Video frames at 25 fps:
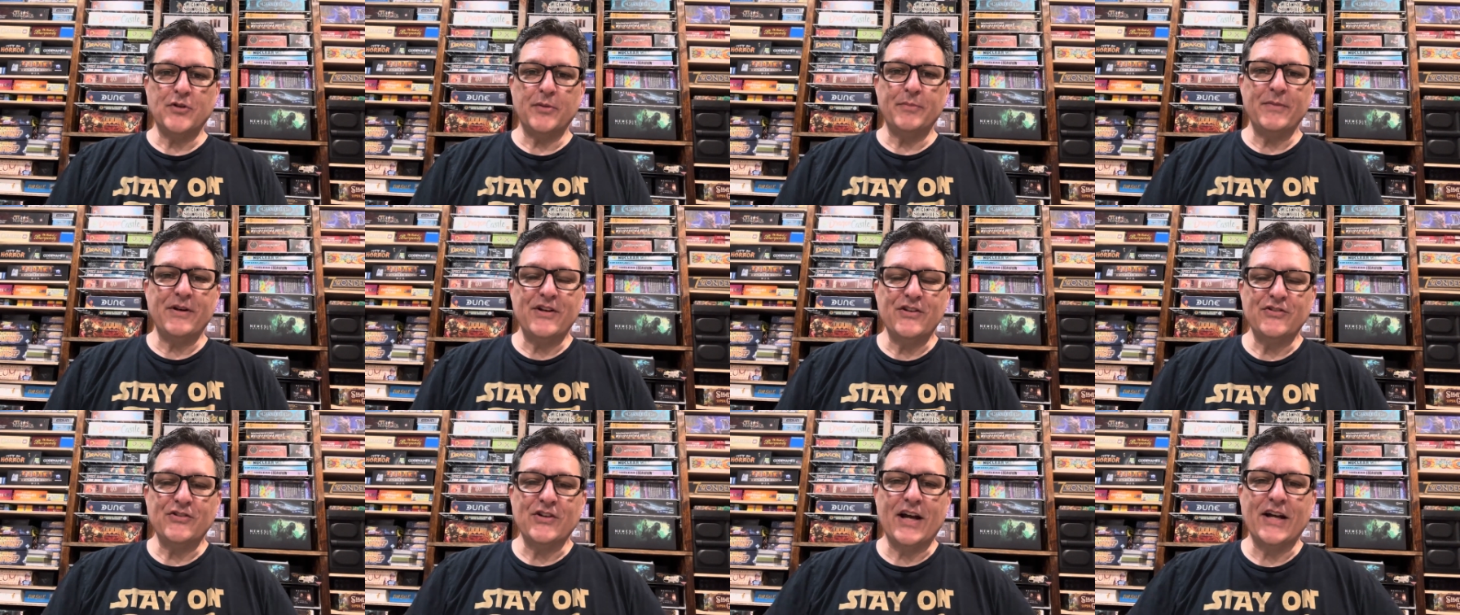I'm a
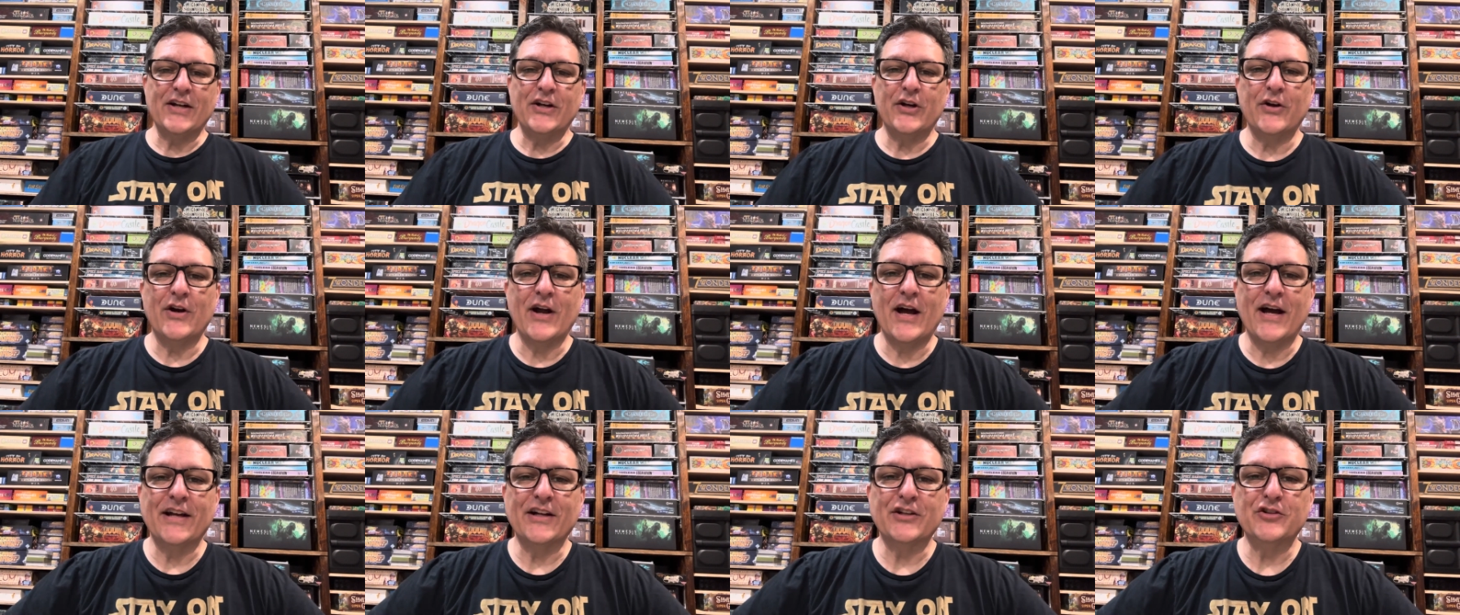designer
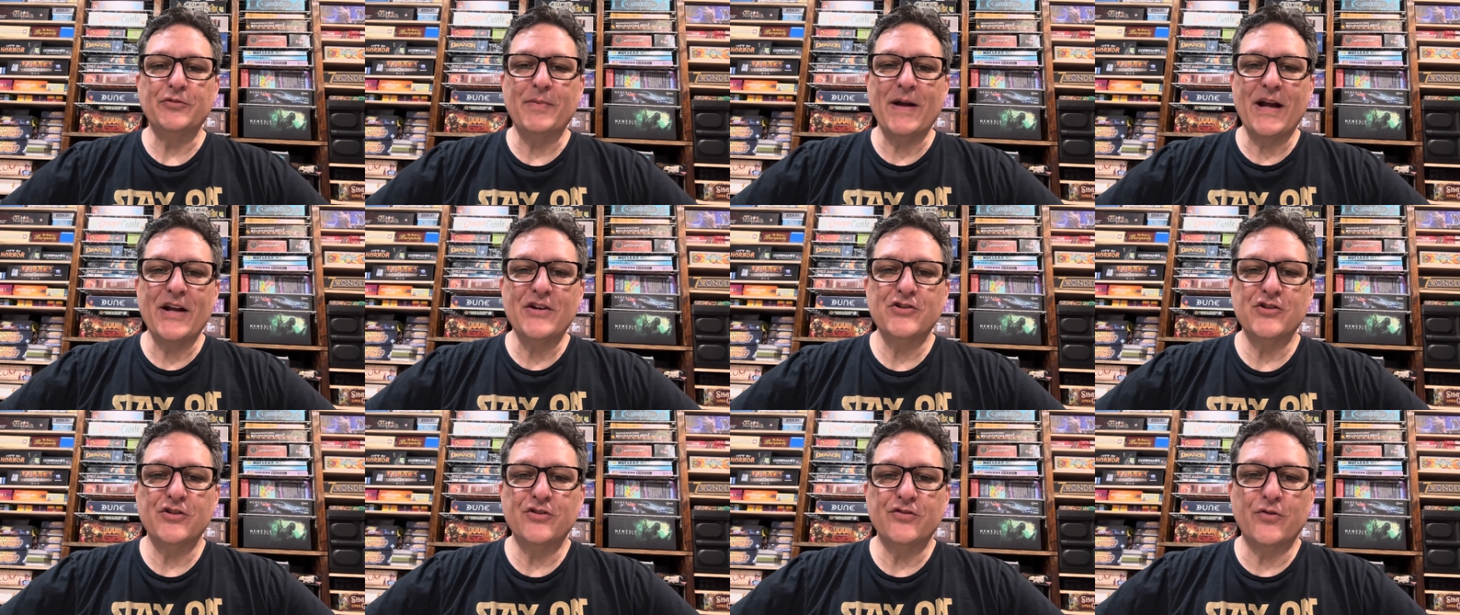on
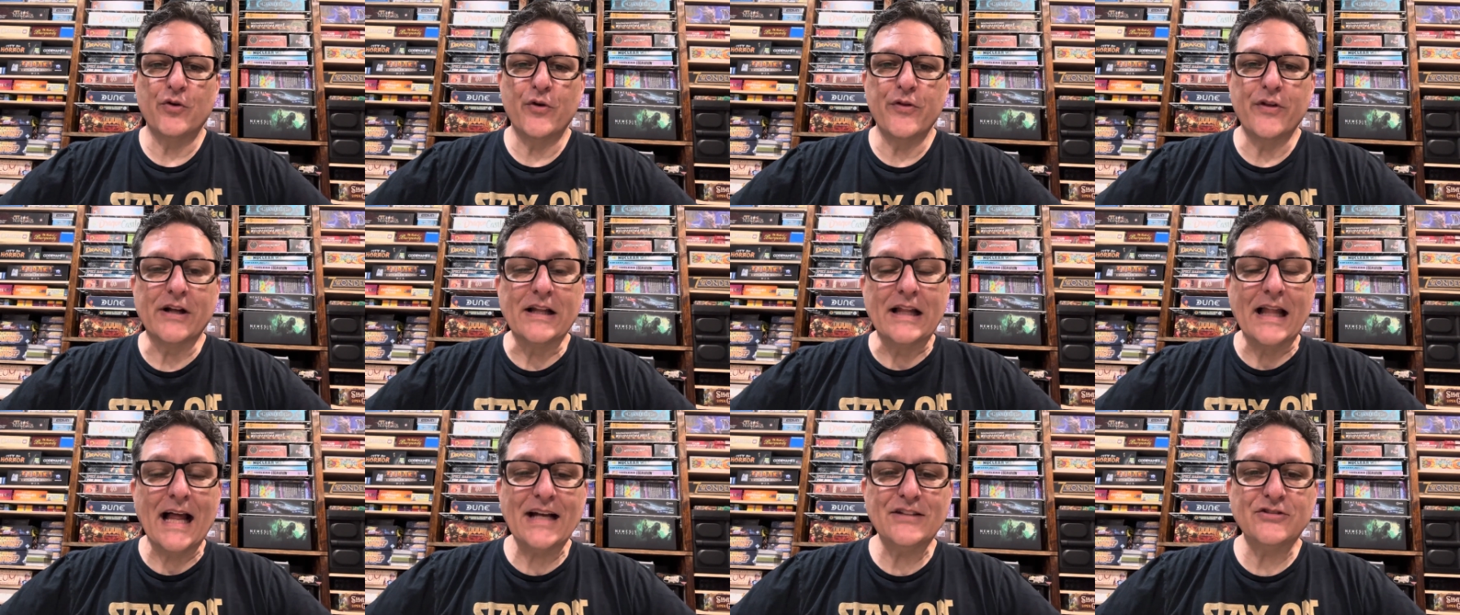expansions for the
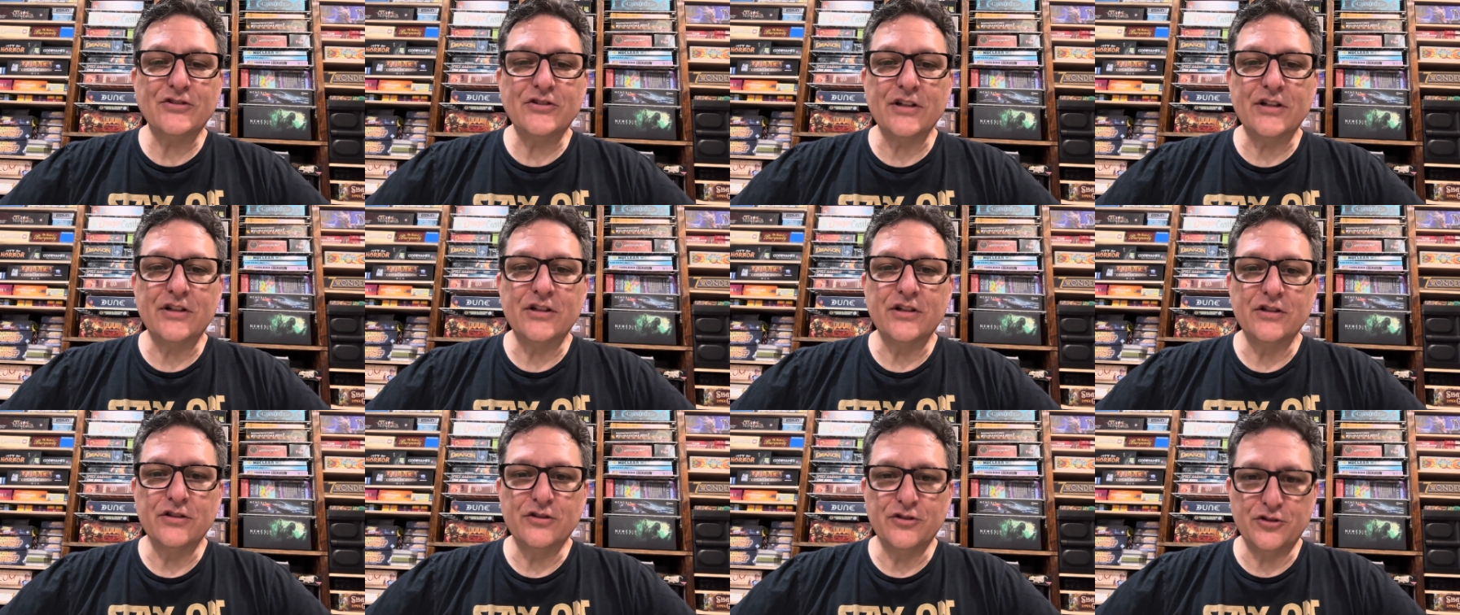
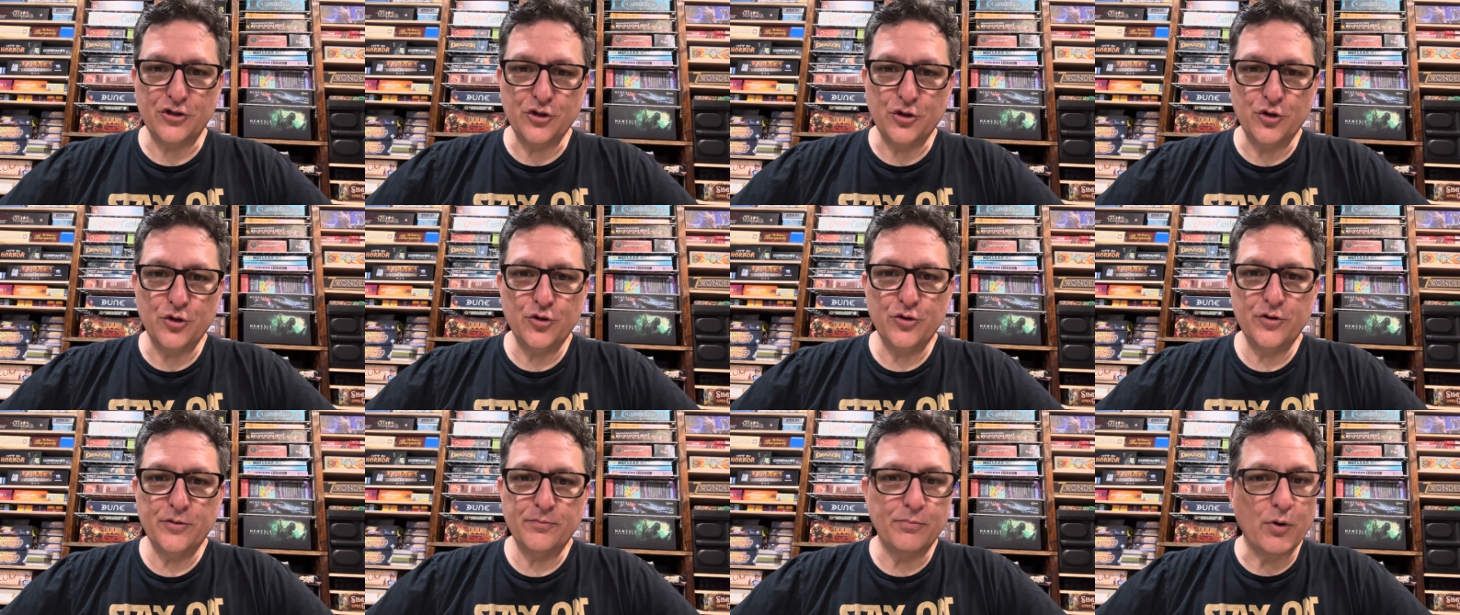classic
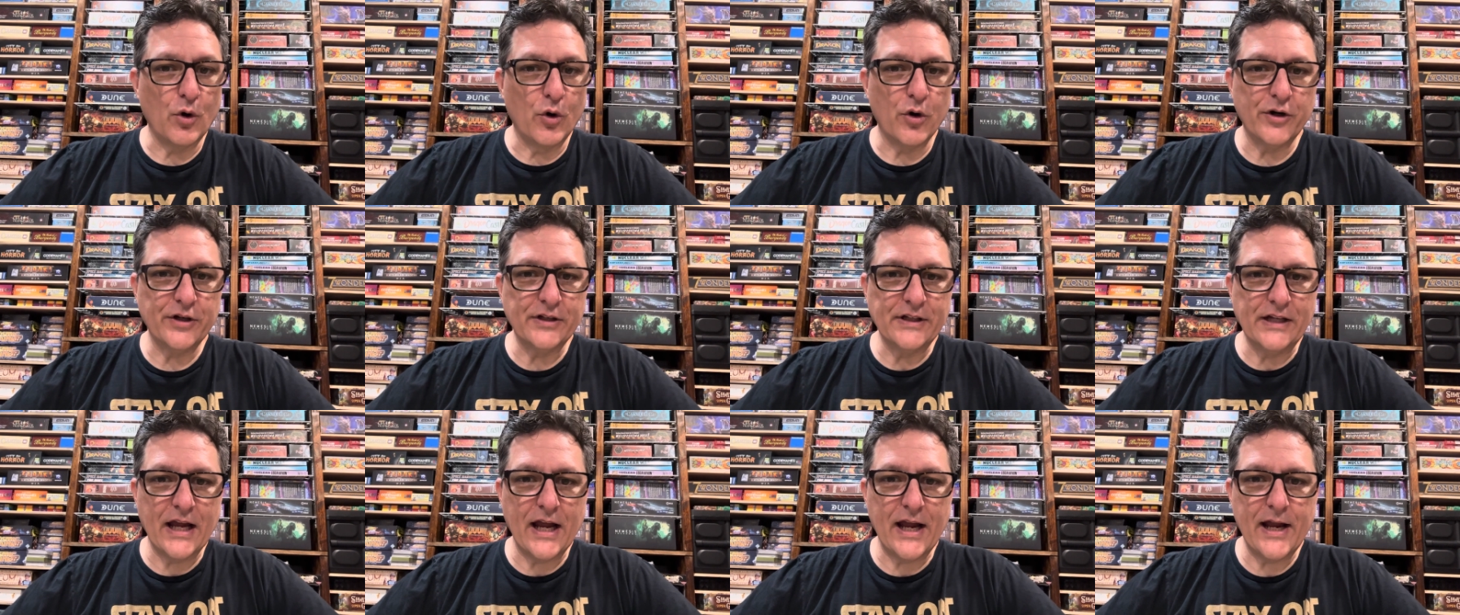Dune
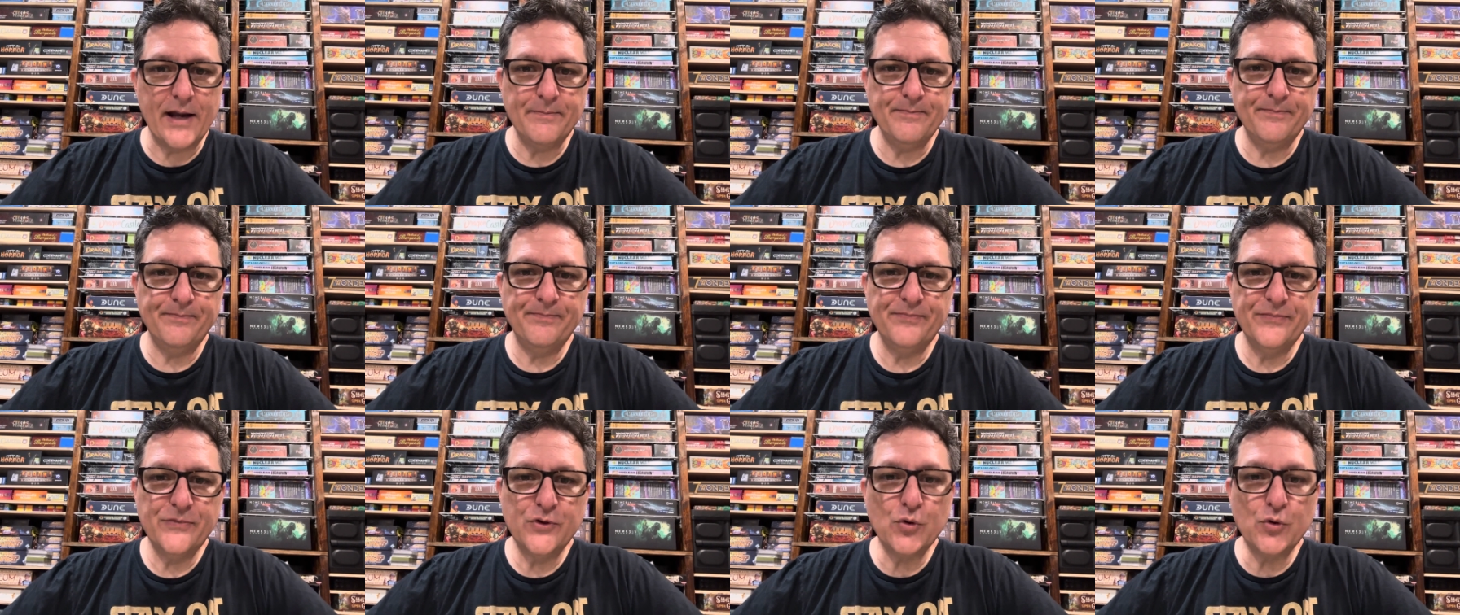board game,